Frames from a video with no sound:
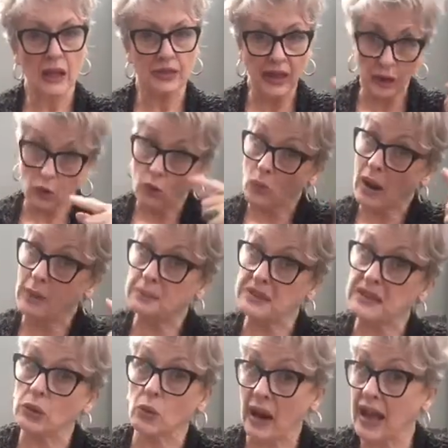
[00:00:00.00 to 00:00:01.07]
that
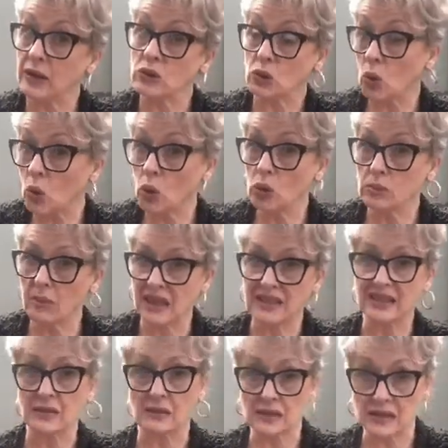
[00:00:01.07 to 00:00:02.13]
wraps around all
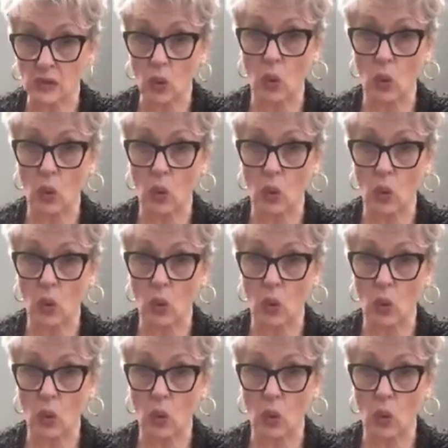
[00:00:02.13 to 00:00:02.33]
muscles,